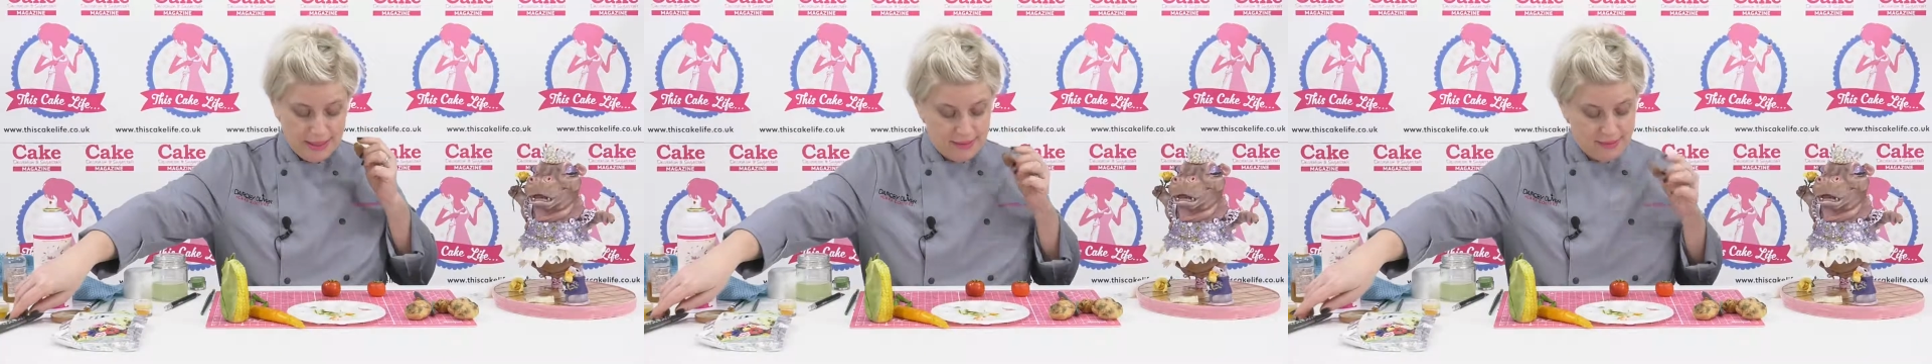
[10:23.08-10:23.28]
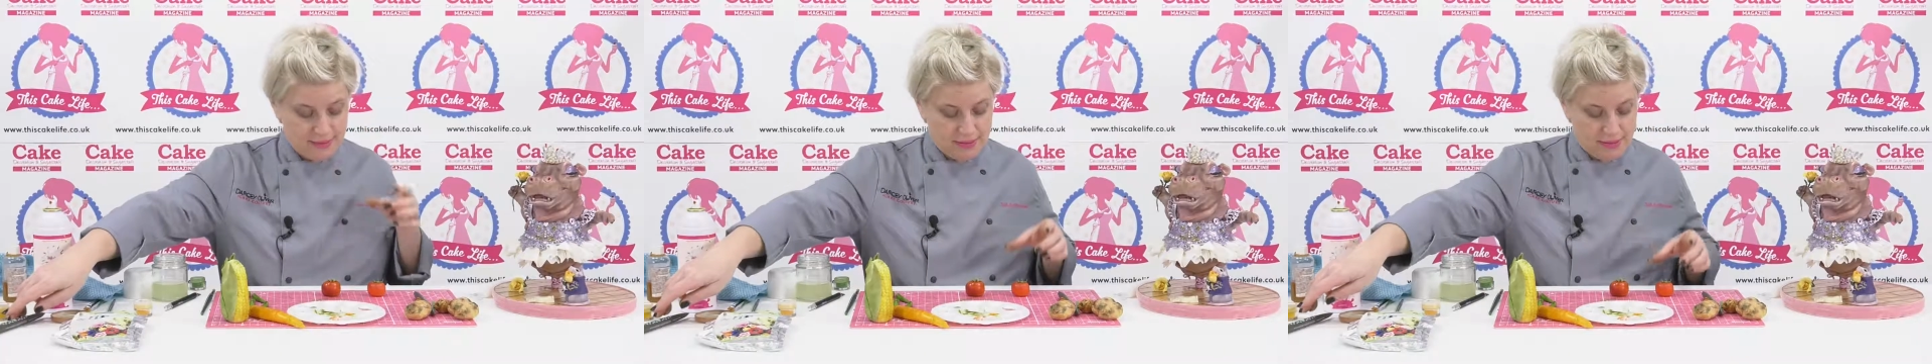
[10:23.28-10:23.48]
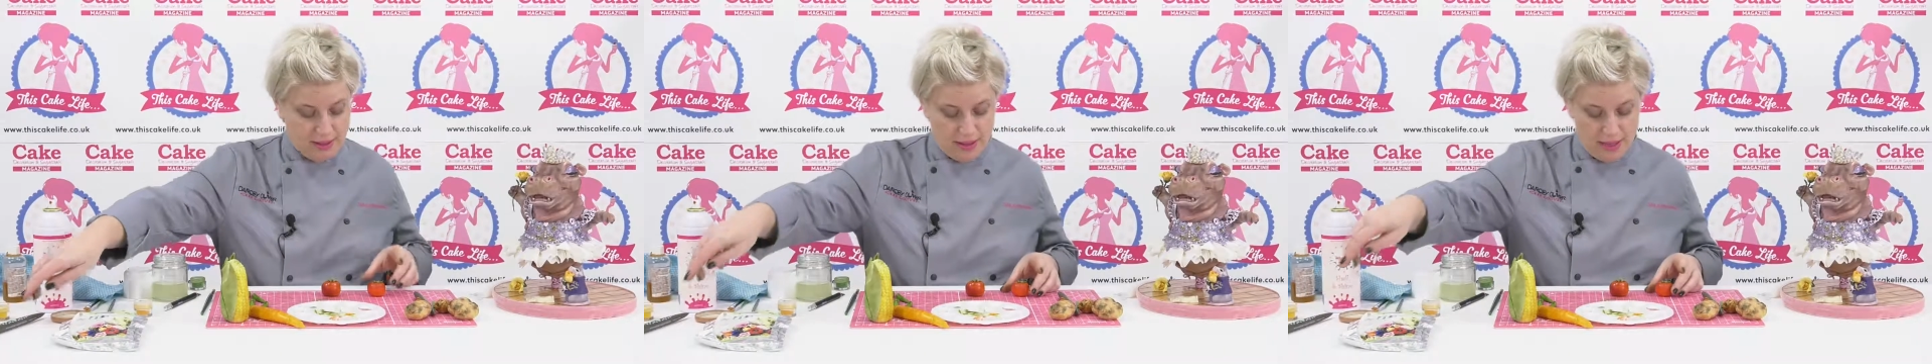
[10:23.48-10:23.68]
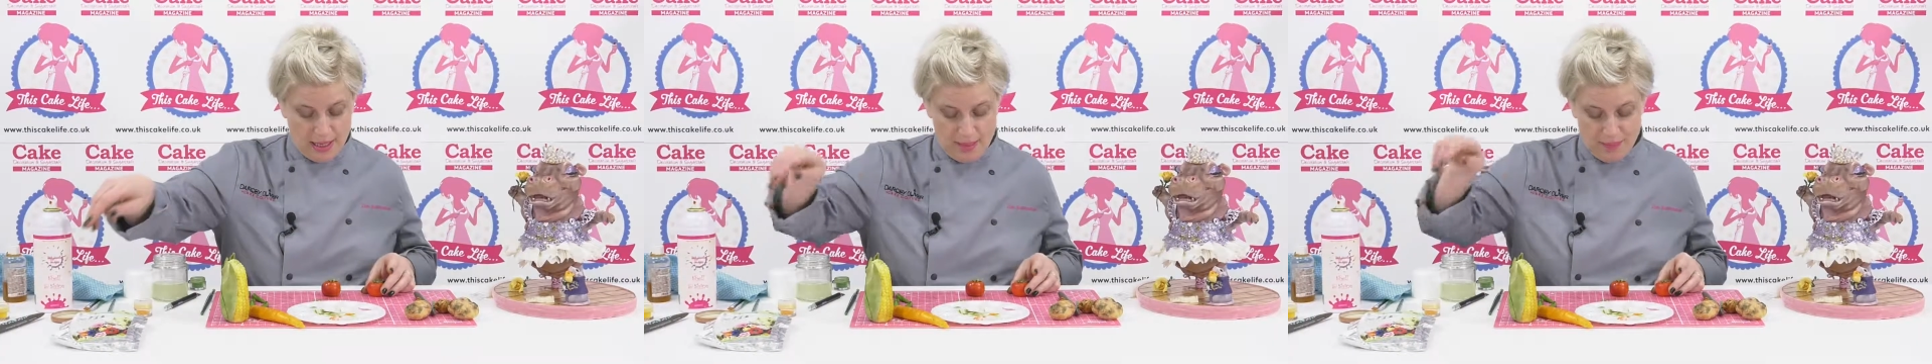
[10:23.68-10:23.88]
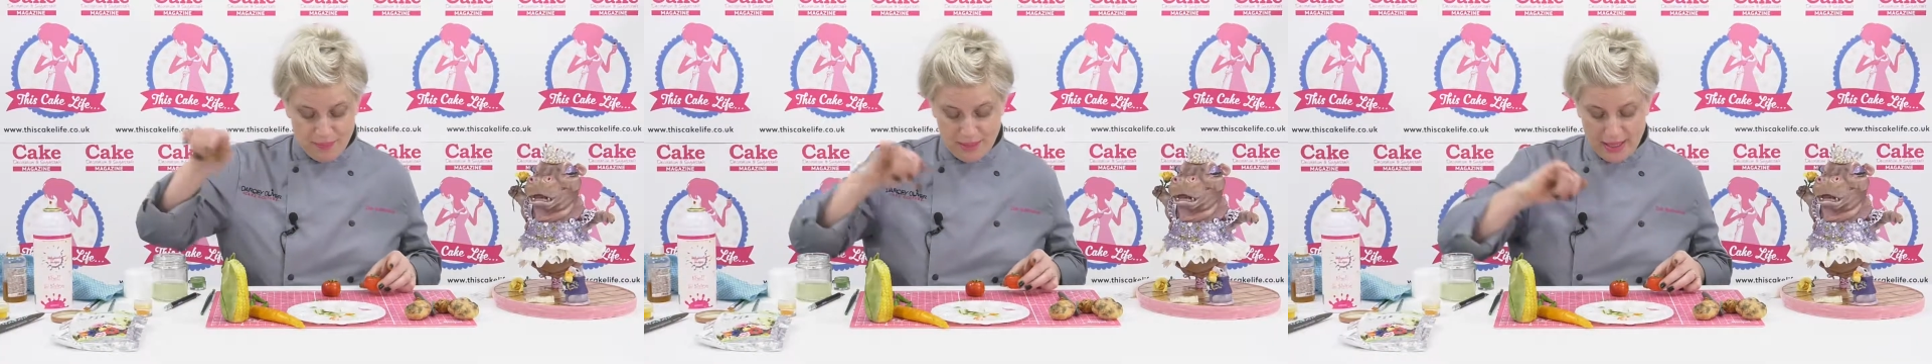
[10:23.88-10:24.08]
is,
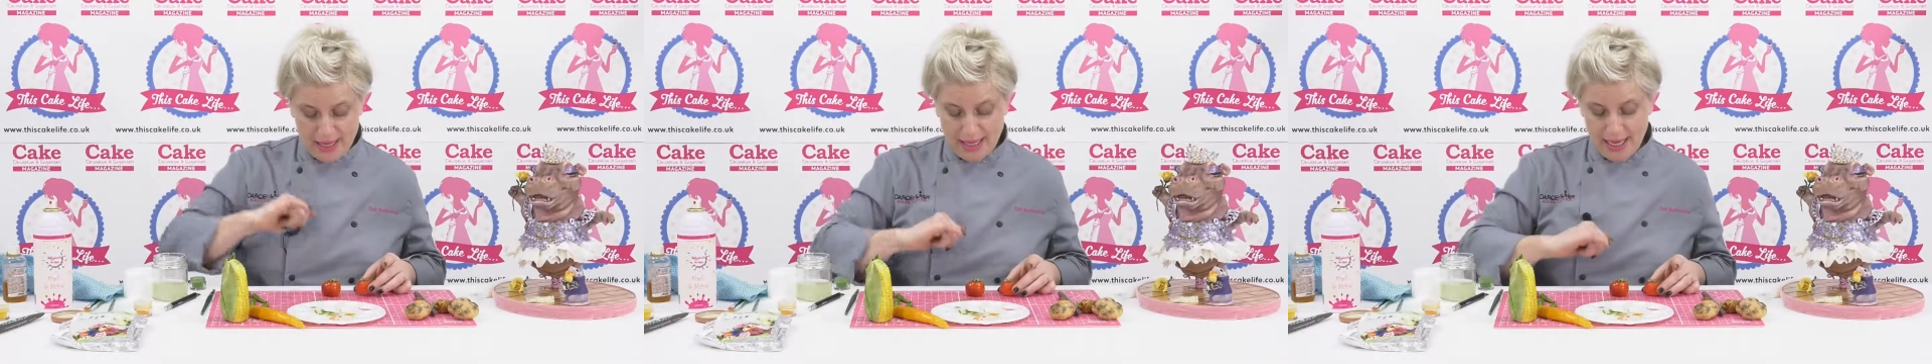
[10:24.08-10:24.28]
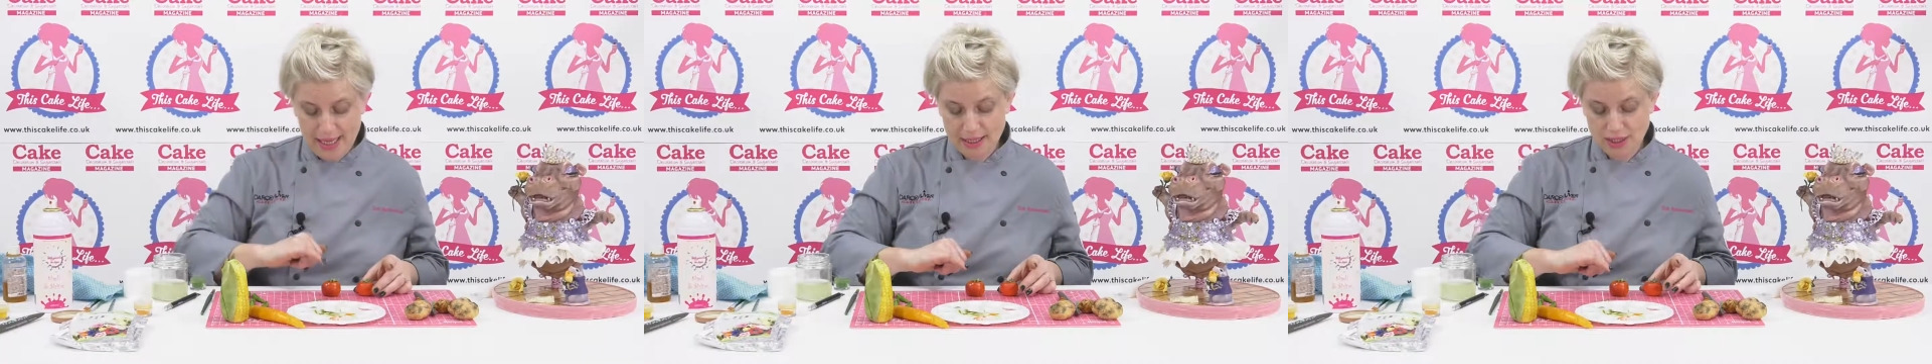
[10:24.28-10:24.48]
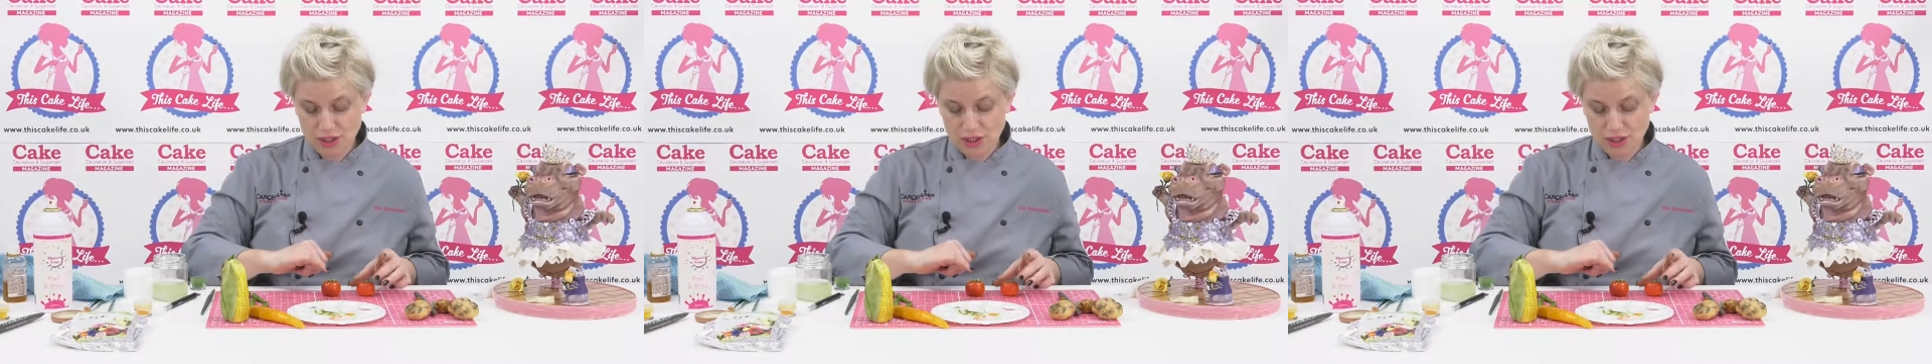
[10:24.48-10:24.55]
again,